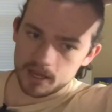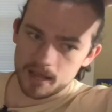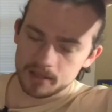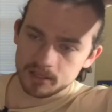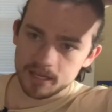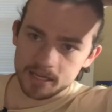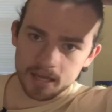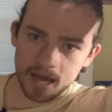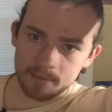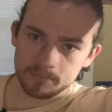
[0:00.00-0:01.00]
and the
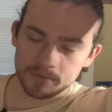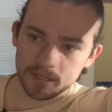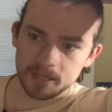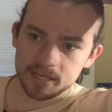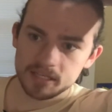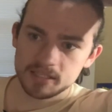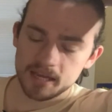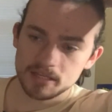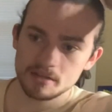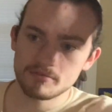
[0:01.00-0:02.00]
lady
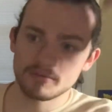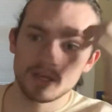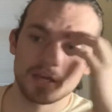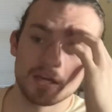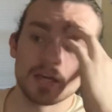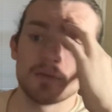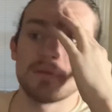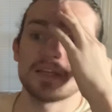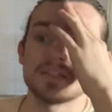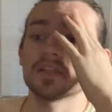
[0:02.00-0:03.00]
detective
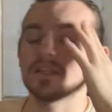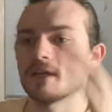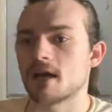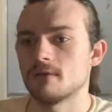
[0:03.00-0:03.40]
basically